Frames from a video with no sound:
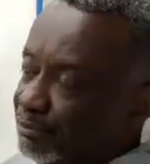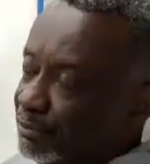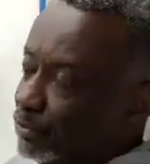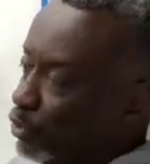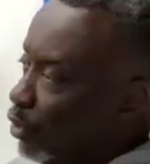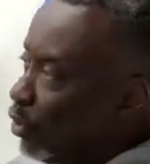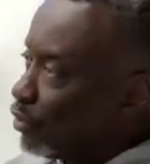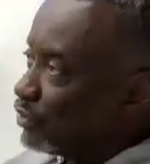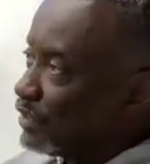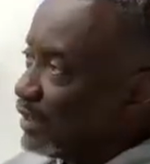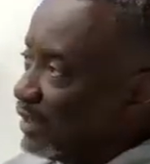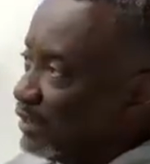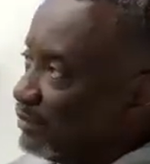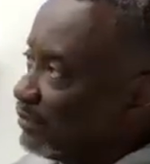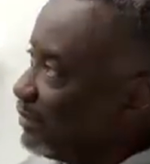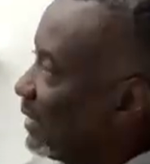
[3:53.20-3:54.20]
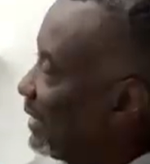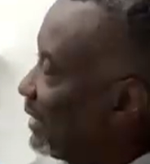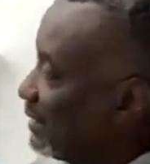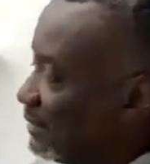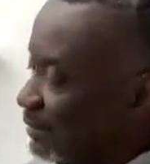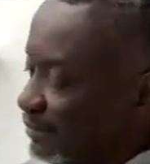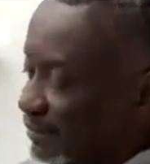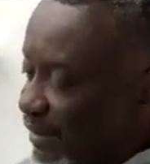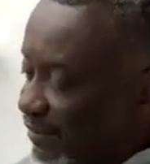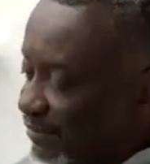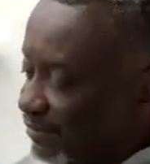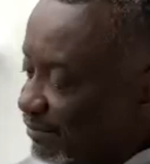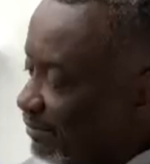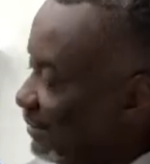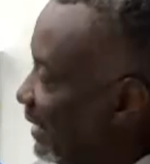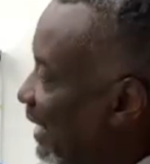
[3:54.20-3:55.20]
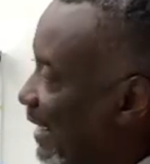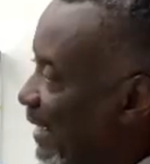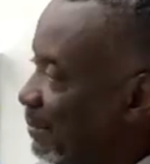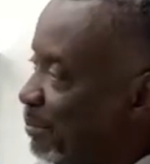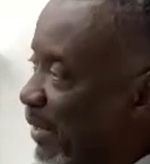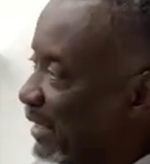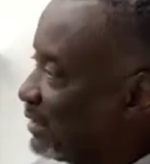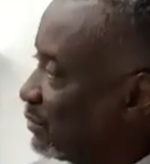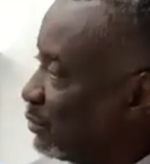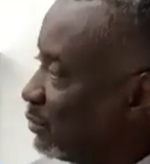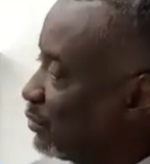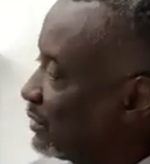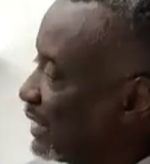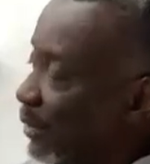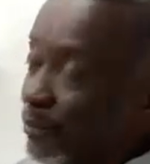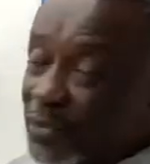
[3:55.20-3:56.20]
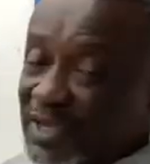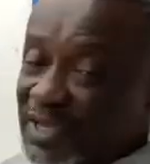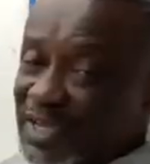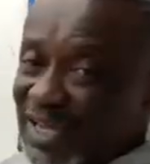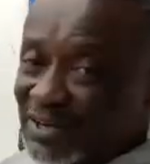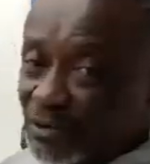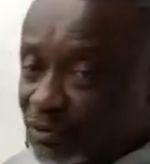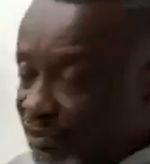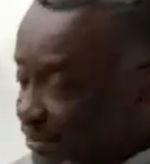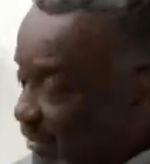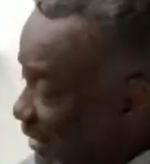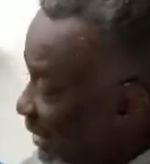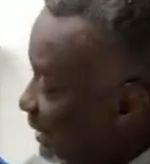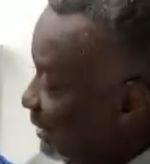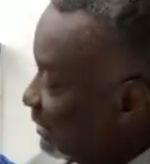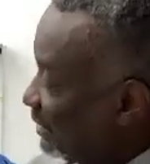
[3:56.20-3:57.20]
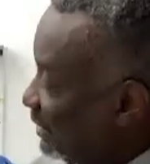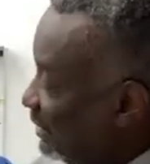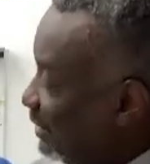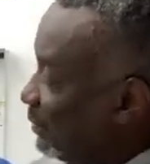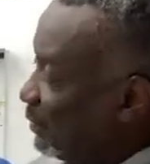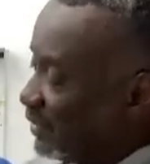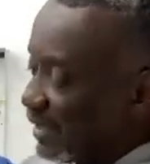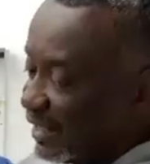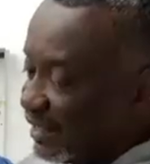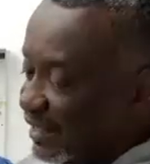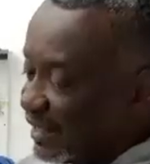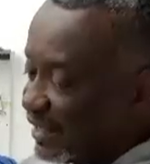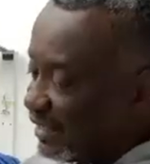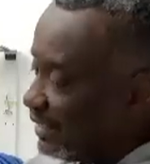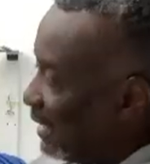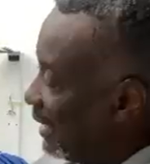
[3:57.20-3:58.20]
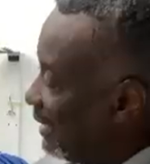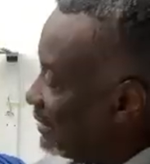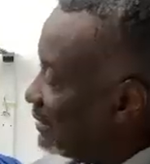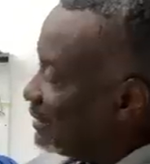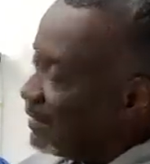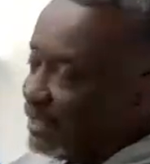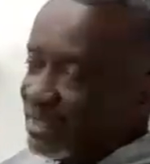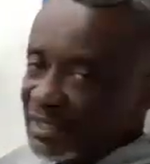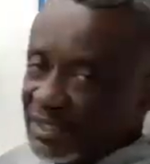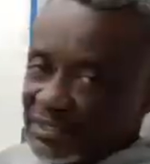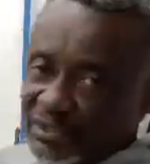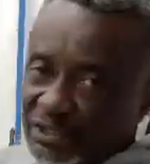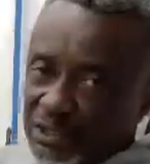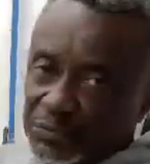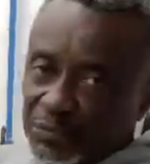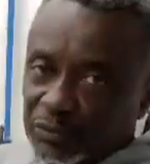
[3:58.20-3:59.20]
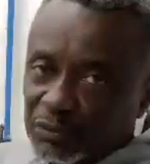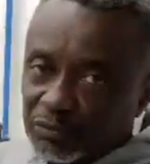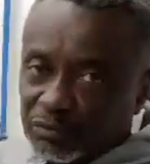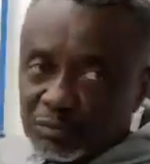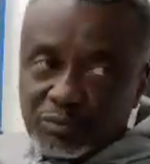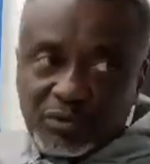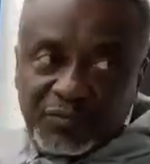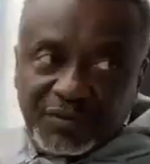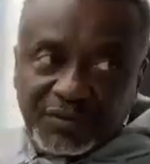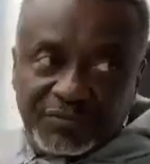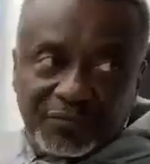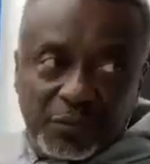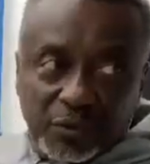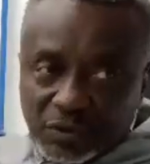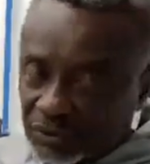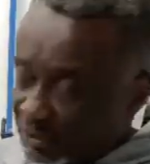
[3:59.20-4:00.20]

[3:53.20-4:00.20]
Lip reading: dust and hair particles that we cannot see with our naked eyes. This will remove it for